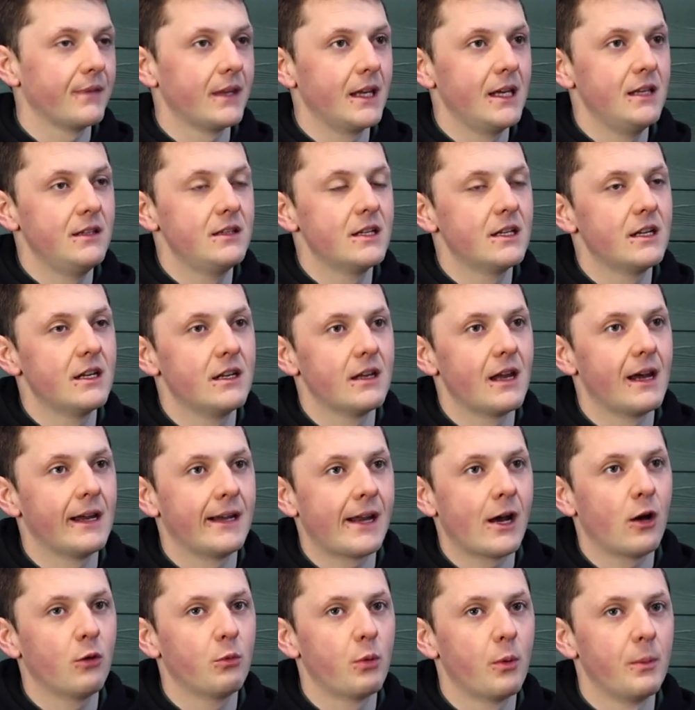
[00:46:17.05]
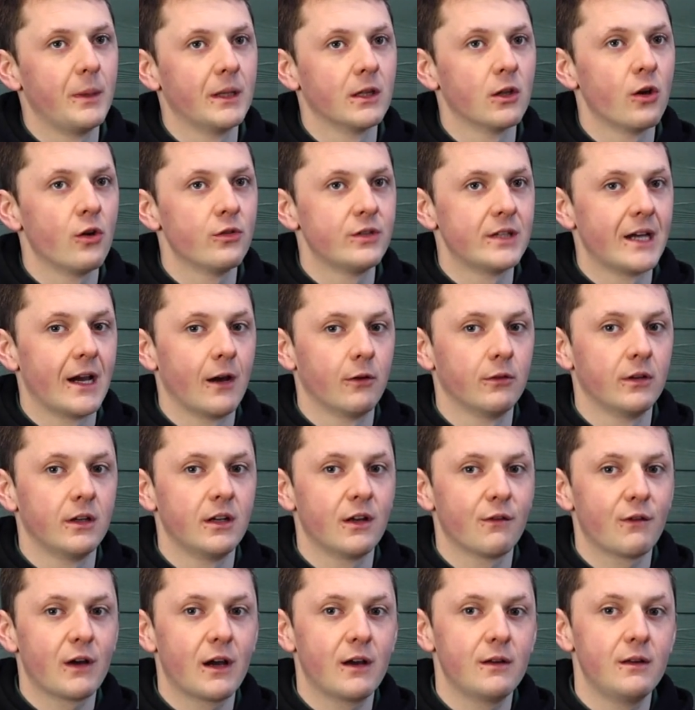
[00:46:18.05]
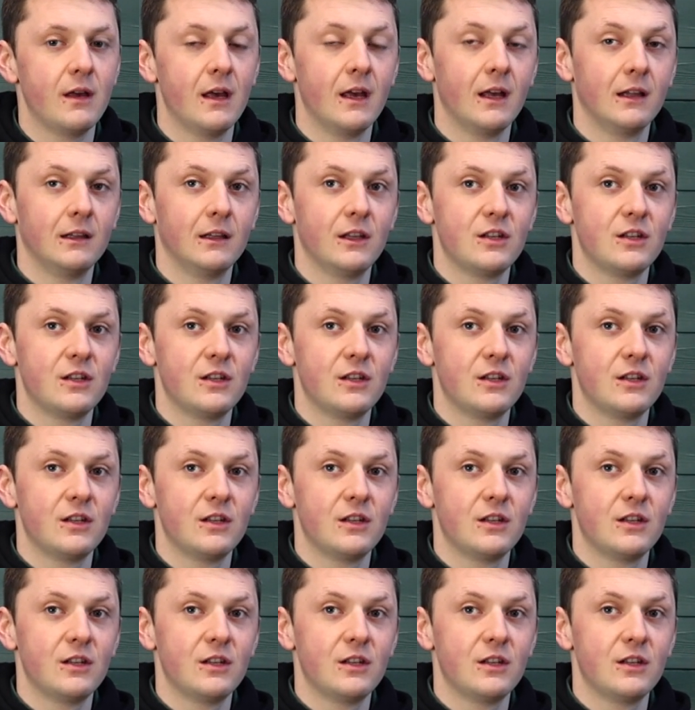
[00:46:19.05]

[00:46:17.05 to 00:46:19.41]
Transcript: he did an album in lockdown, and if I